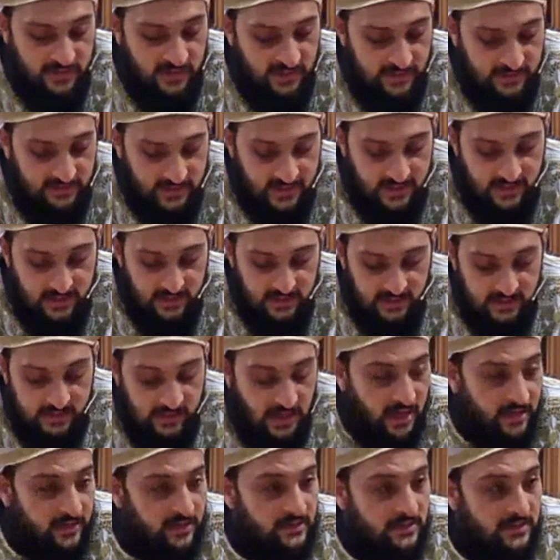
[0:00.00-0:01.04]
they see the
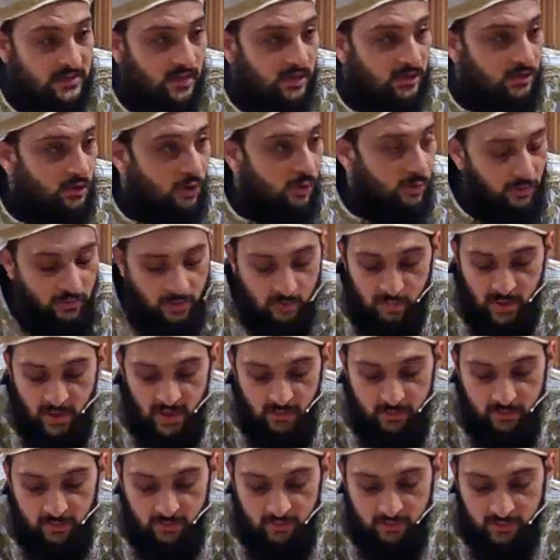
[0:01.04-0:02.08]
signs, they know the
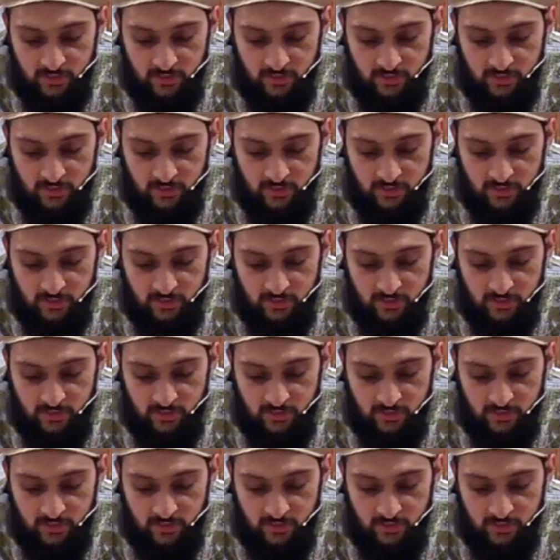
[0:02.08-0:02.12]
Bible,